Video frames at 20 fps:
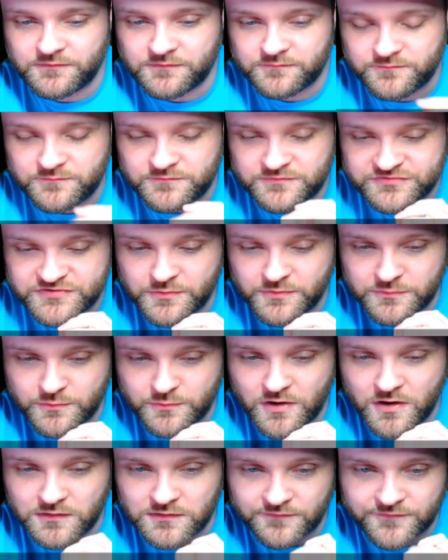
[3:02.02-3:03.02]
showing you
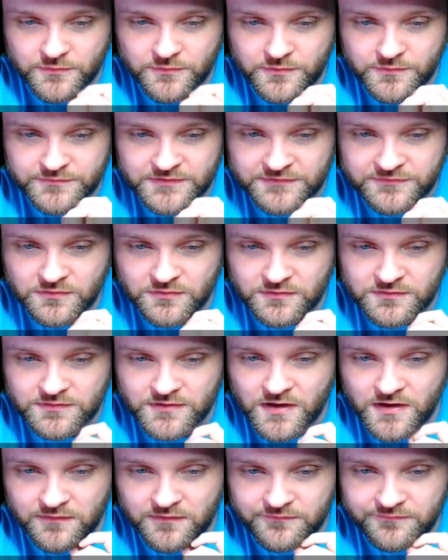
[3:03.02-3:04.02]
all the photos I took
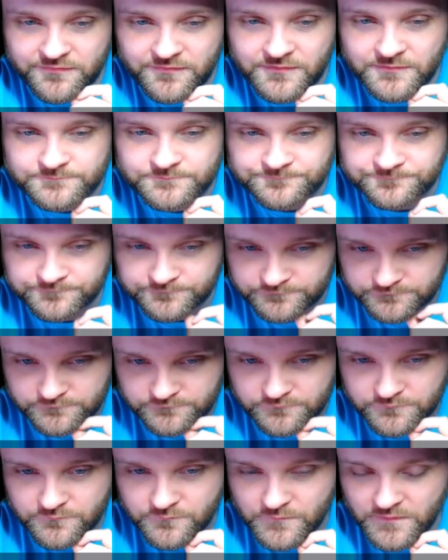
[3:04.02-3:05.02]
of
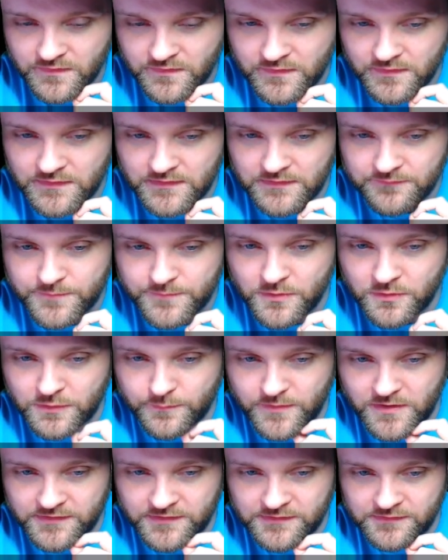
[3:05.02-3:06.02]
the
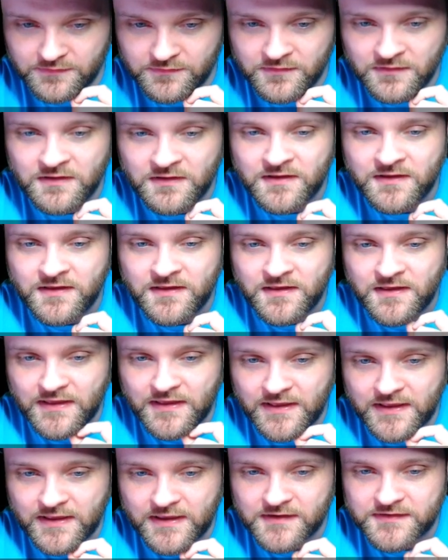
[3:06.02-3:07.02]
Pokemon here,
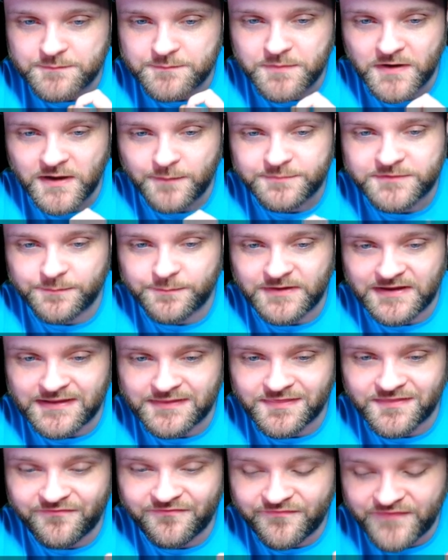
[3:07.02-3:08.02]
and he popped up
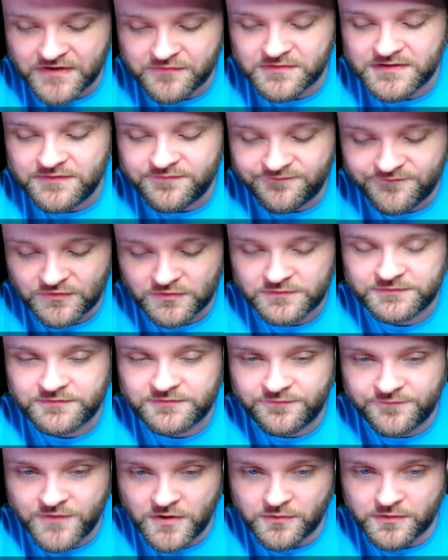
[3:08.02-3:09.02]
in the very first
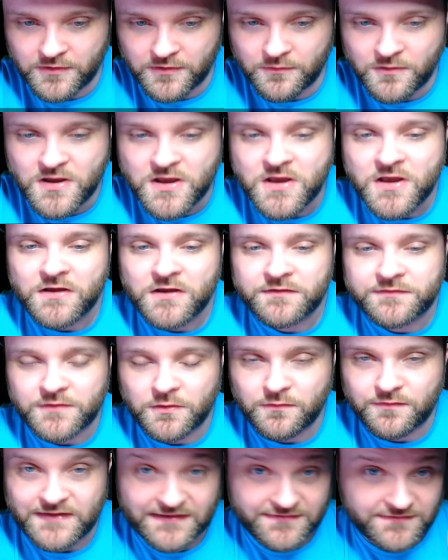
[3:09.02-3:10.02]
photo.
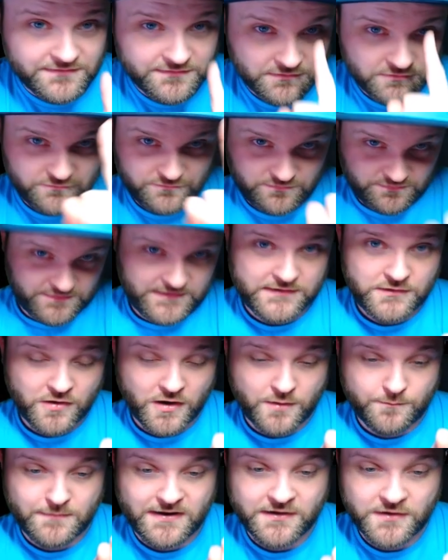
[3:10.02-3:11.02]
So that's thing you
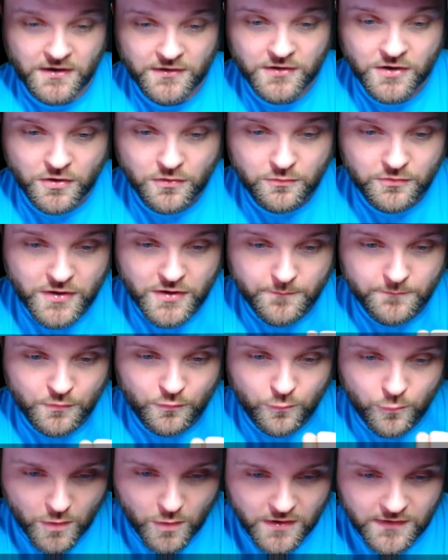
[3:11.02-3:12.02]
might not know. Number
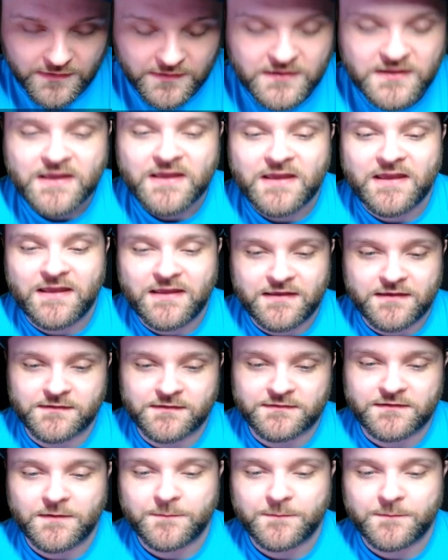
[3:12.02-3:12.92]
one is